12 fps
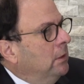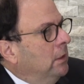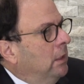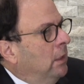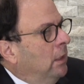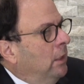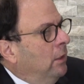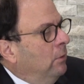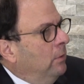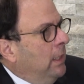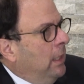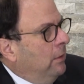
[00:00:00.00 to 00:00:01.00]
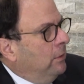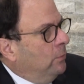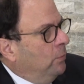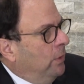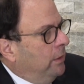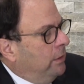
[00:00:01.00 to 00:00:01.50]
And I know now that
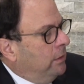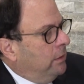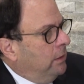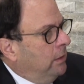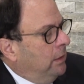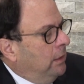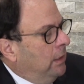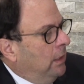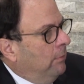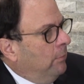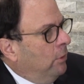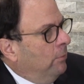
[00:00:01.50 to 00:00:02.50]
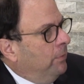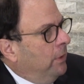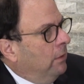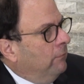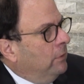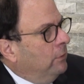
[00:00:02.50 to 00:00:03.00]
with the
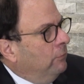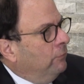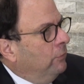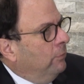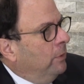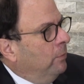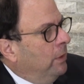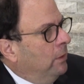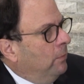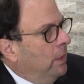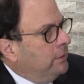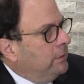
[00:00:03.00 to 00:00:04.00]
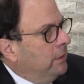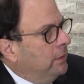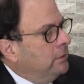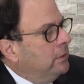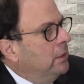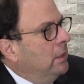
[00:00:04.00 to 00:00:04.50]
opening of the Lou Fruitman Reena
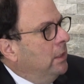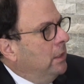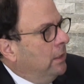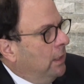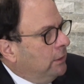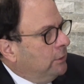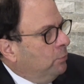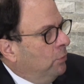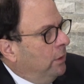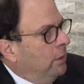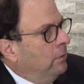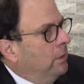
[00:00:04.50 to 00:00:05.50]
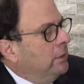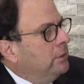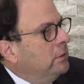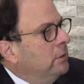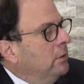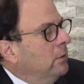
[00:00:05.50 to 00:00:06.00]
residence, that's more
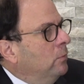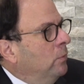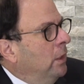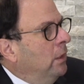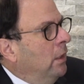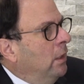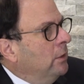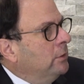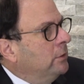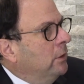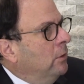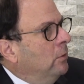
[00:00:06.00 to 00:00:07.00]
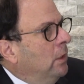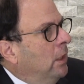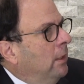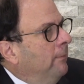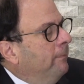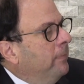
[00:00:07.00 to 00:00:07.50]
units. Reena
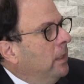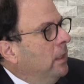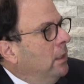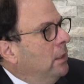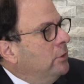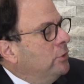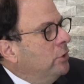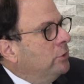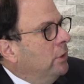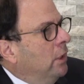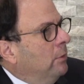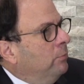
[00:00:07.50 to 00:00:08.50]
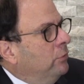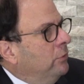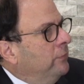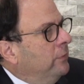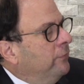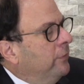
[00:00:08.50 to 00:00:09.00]
also just got
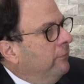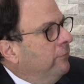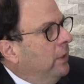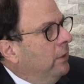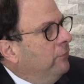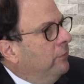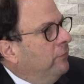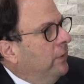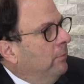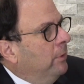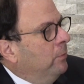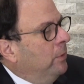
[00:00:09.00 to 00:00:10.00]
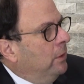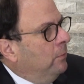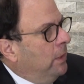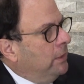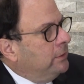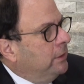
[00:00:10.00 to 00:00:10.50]
approval for the Frankfurt Family Reena
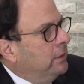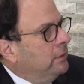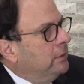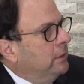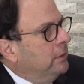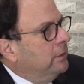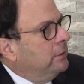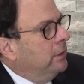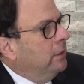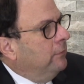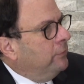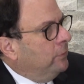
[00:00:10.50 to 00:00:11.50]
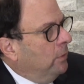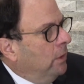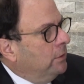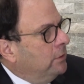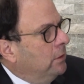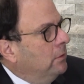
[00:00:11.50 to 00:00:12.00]
residence in the city of
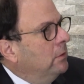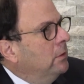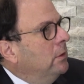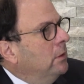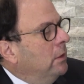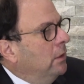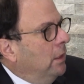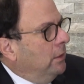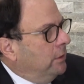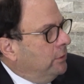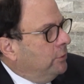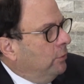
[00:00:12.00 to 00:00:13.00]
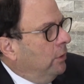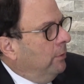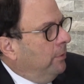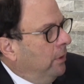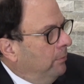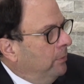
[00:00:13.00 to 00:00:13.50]
Toronto, 19-story
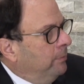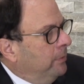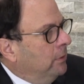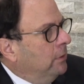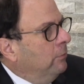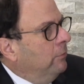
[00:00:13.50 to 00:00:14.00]
apartment building.